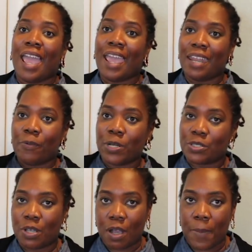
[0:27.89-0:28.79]
And I want to
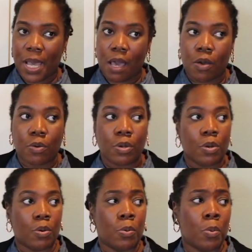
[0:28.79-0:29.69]
talk about
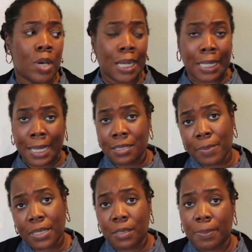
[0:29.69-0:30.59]
what I liked
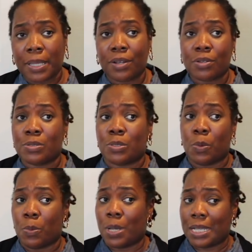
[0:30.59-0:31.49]
about the planners,
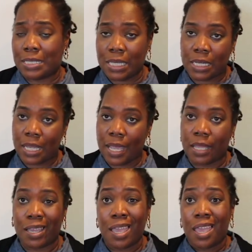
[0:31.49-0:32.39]
what I didn't
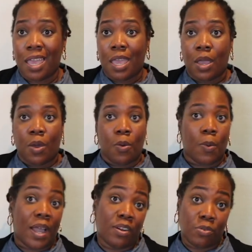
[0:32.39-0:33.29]
like,
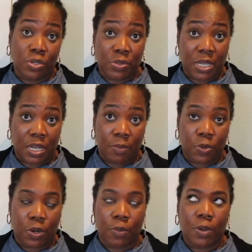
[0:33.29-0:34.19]
why I don't use it
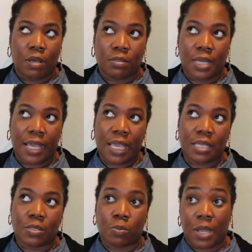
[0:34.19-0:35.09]
anymore. Well, I
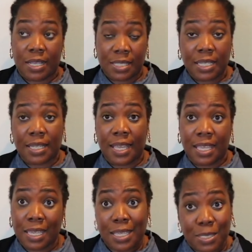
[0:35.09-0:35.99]
guess why I didn't
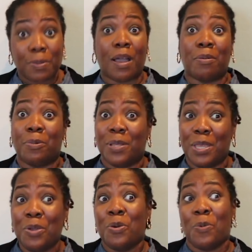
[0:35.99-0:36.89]
like it is probably
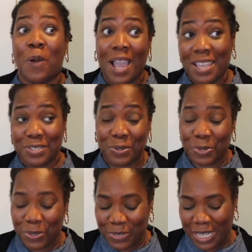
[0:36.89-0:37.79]
why I don't
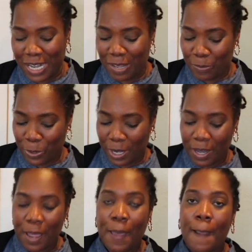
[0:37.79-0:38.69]
use it anymore.
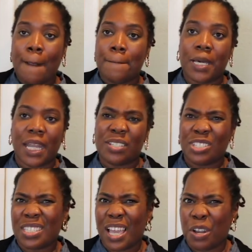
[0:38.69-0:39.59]
But I
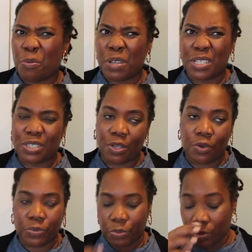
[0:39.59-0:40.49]
just kind of wanted to
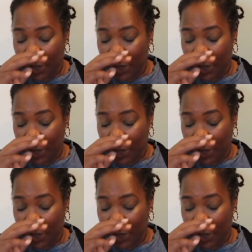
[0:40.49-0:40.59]
go through.